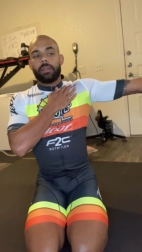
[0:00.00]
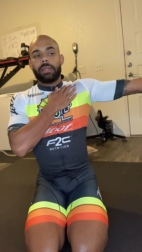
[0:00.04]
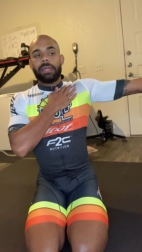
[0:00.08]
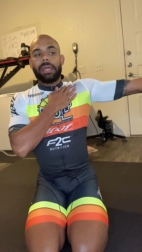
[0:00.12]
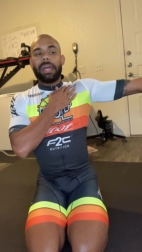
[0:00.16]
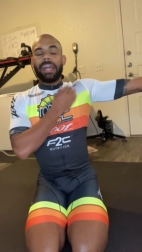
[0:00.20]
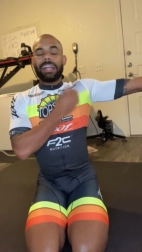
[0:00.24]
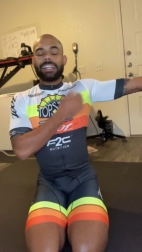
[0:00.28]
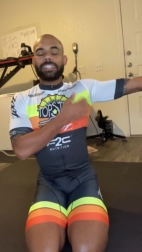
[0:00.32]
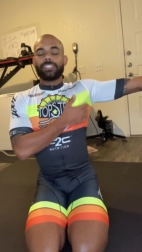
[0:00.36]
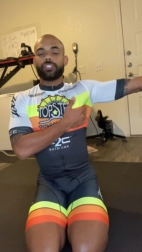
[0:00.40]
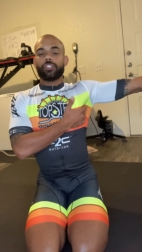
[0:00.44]

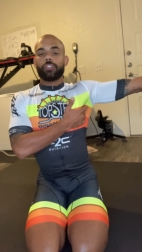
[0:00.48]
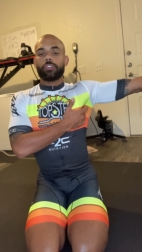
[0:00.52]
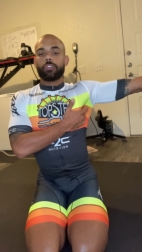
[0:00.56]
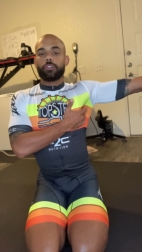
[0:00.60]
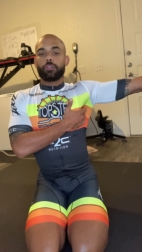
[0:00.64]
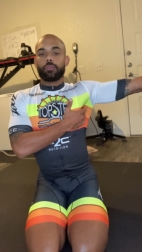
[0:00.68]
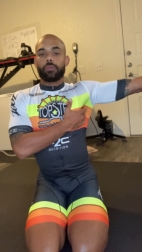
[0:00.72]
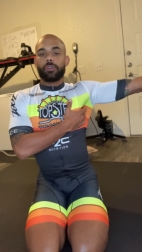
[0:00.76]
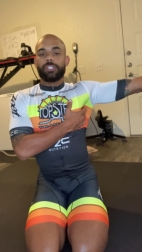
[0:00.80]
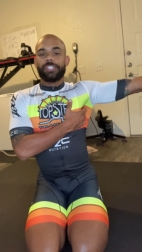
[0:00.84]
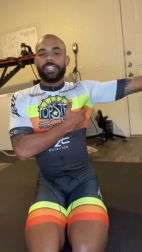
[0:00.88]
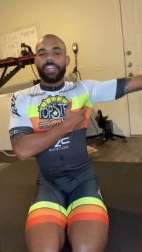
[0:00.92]
External
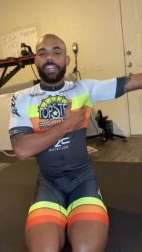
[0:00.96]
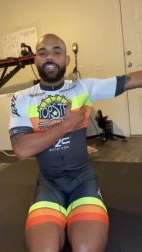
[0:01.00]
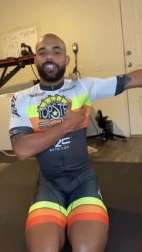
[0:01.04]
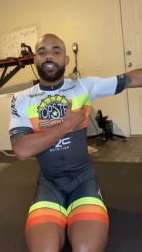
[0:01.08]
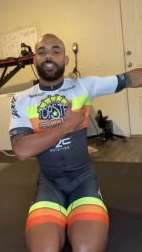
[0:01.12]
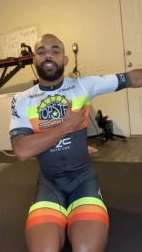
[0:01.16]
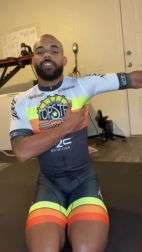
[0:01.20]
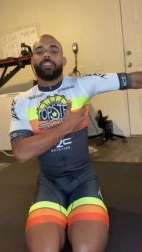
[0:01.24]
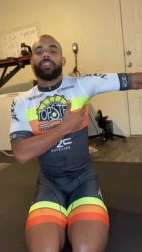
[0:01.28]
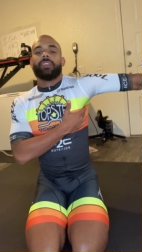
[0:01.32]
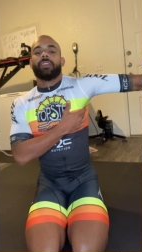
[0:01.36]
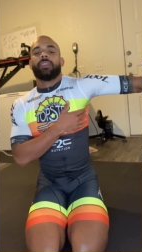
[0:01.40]

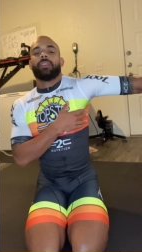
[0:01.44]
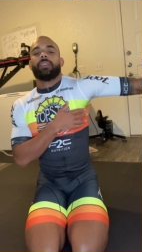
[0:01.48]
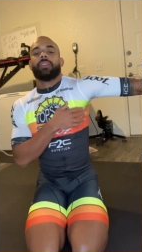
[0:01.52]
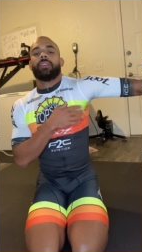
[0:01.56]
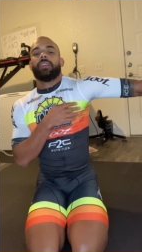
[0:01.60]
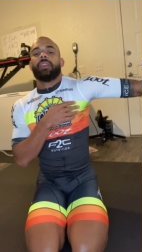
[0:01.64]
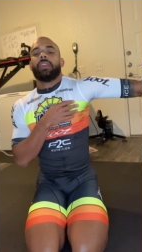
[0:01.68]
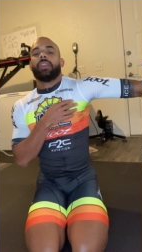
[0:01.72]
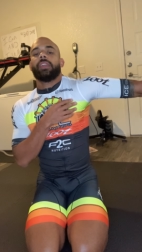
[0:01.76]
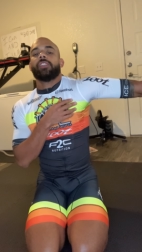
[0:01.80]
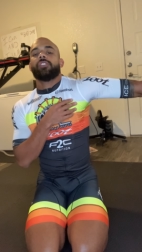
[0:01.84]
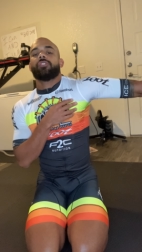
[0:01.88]
rotation,
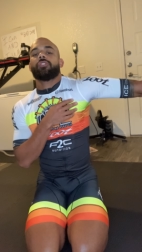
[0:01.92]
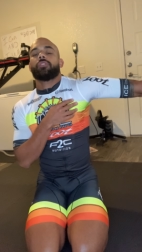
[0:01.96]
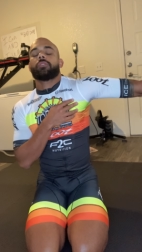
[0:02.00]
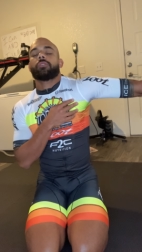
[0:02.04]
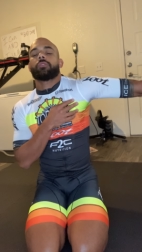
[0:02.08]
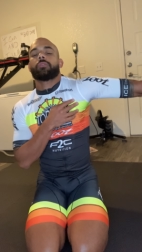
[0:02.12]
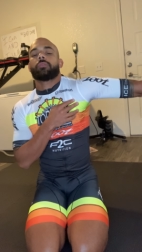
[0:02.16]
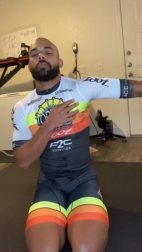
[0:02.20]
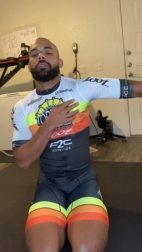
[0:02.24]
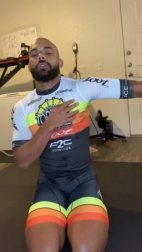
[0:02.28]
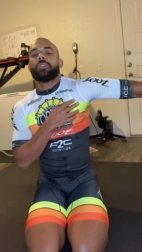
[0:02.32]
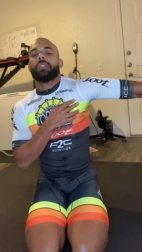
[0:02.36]
internal
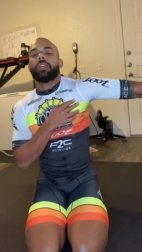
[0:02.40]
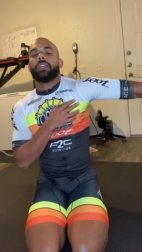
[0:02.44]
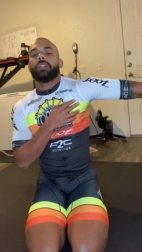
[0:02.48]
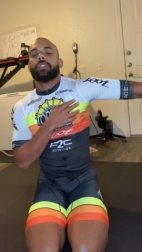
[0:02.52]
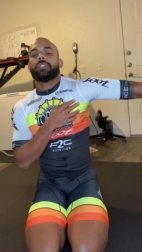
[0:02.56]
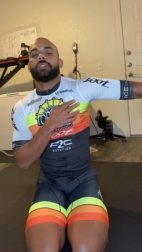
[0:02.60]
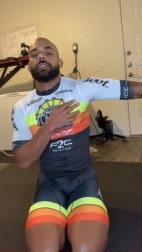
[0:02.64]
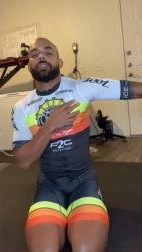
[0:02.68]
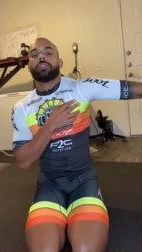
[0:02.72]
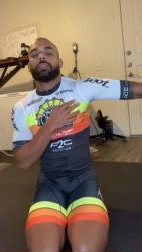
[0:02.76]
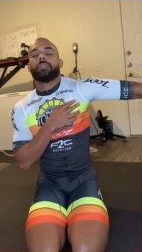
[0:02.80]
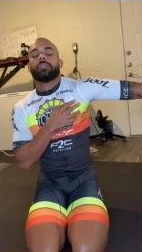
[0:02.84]

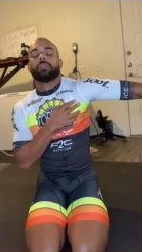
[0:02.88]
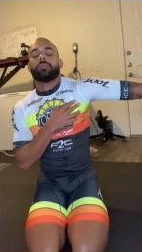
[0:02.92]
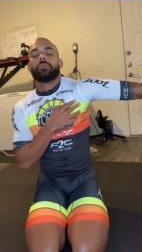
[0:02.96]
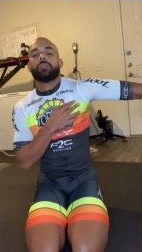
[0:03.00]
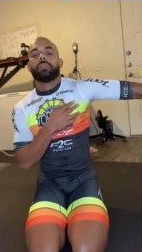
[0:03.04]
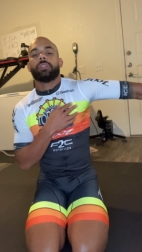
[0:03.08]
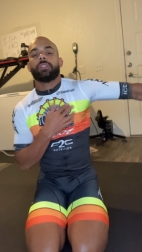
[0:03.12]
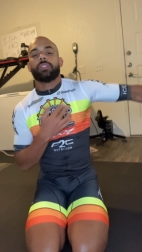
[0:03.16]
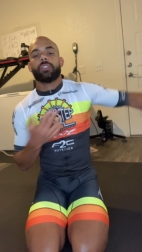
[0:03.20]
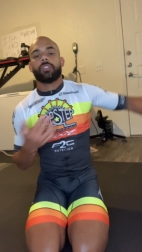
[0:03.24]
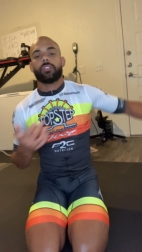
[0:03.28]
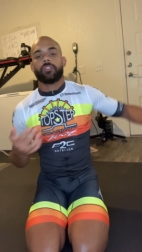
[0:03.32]
rotation. What
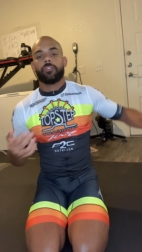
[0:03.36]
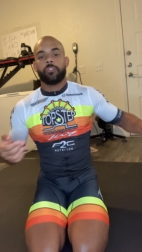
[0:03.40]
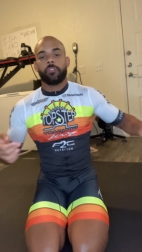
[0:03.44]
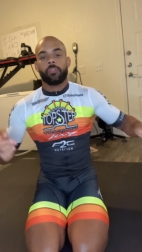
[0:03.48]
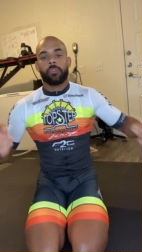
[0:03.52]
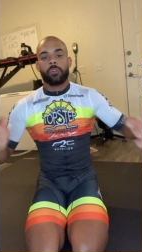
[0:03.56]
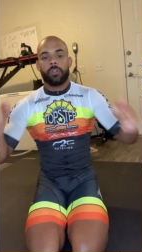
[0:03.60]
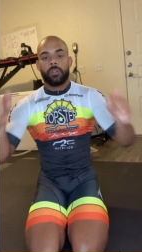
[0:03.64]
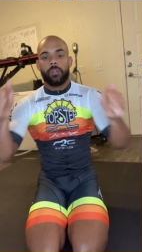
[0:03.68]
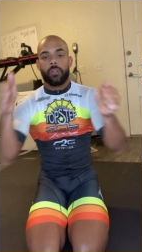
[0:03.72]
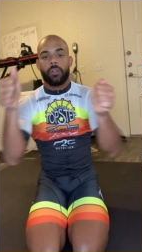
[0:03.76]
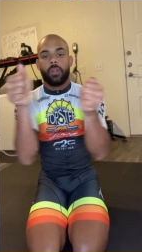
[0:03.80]
is this
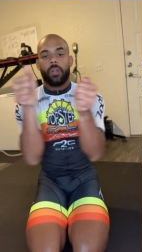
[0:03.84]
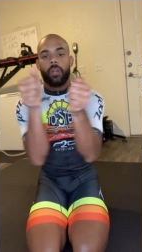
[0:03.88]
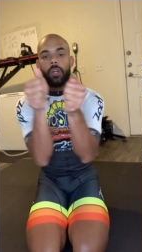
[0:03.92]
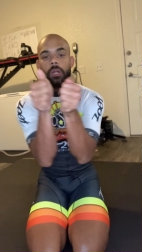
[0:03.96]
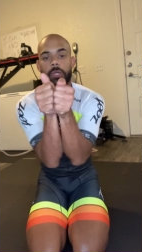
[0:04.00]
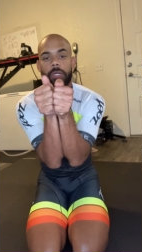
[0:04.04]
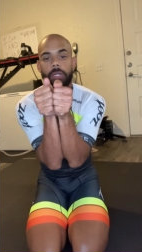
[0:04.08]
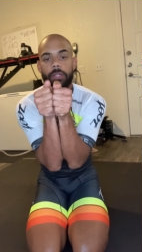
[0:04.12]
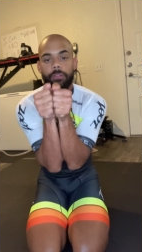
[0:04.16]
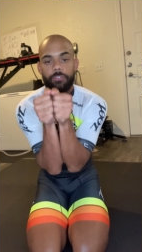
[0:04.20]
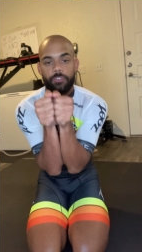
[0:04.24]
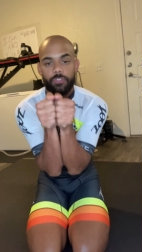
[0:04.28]
for?
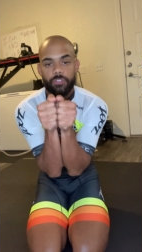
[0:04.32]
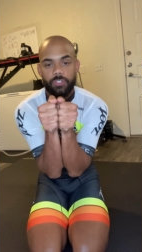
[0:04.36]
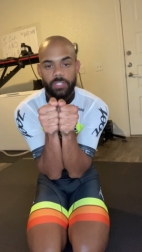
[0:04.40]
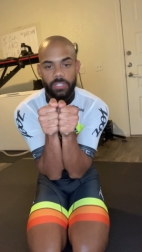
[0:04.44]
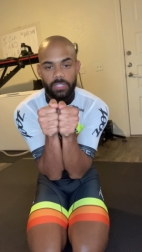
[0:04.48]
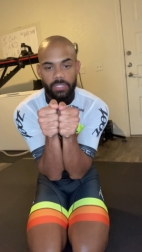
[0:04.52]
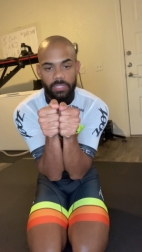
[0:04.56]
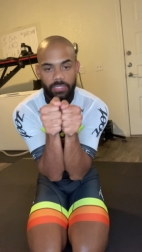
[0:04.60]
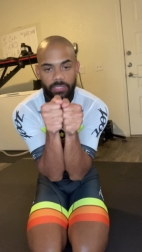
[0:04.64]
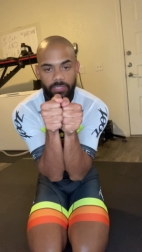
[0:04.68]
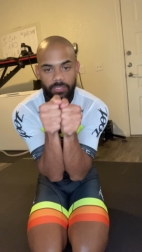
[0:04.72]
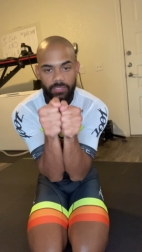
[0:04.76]
If you're
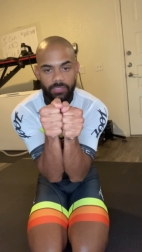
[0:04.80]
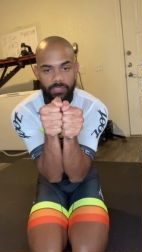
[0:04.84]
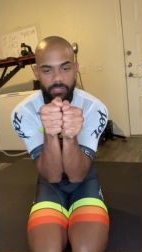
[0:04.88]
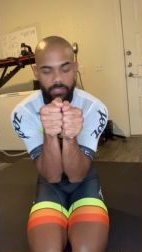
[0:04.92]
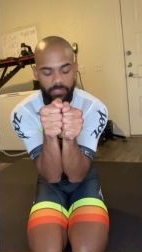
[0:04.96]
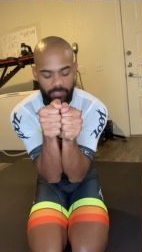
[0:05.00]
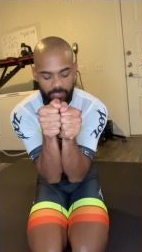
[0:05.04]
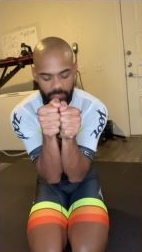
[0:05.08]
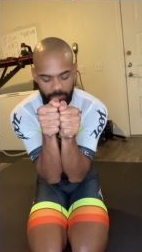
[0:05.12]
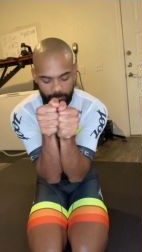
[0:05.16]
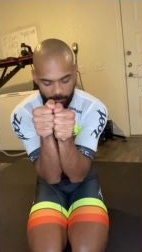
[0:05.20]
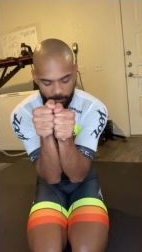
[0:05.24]
sitting in the TT